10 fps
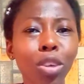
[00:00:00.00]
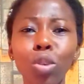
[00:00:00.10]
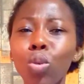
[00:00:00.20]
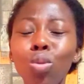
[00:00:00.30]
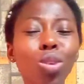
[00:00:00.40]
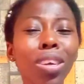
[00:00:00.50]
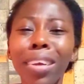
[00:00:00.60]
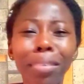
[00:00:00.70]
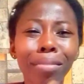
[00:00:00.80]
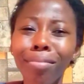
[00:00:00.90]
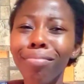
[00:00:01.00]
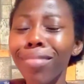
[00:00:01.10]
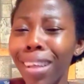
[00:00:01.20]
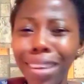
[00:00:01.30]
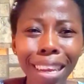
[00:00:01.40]
in
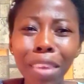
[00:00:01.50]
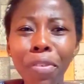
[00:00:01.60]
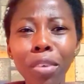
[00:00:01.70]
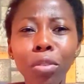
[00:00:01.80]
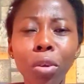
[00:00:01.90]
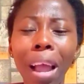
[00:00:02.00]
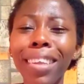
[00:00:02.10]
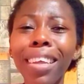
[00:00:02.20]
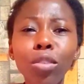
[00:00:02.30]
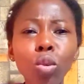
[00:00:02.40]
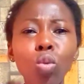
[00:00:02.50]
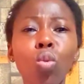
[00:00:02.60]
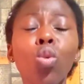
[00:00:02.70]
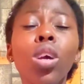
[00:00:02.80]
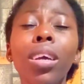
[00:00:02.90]
a different story. I just don't know.